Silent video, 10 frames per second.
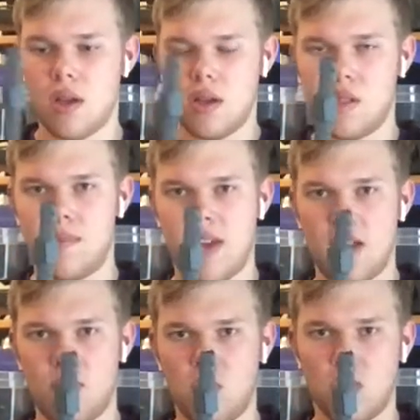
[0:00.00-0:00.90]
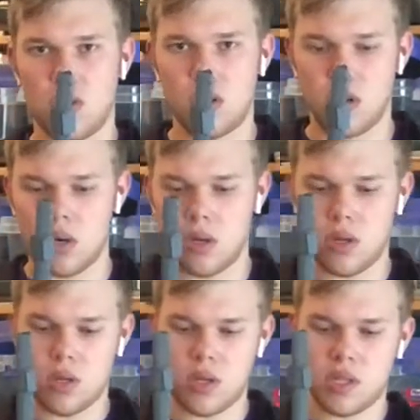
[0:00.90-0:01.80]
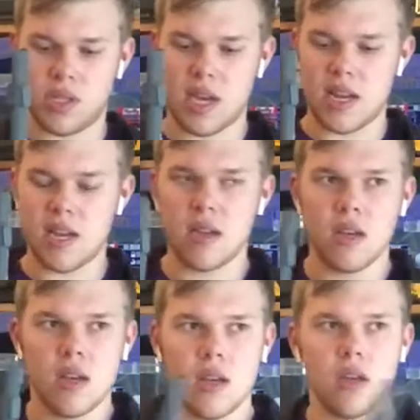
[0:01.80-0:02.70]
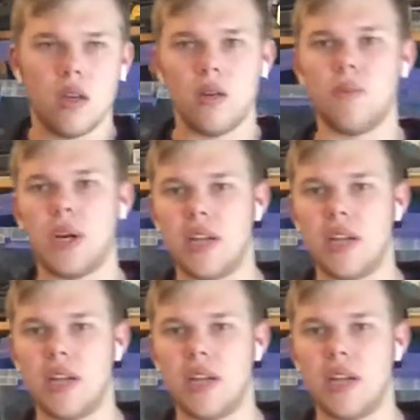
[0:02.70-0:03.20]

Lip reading: to make it more steady, but I